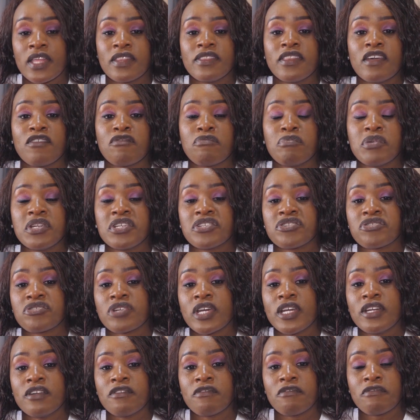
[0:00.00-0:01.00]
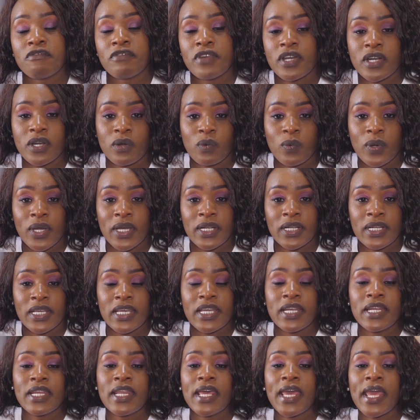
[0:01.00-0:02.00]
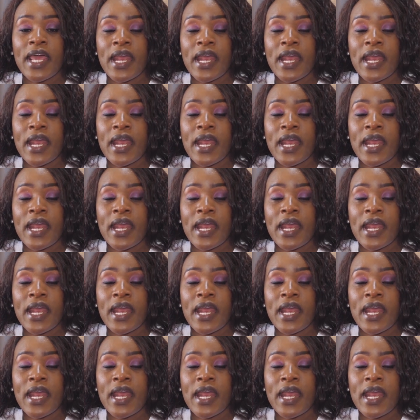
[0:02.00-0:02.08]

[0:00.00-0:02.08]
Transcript: They've been trained very well in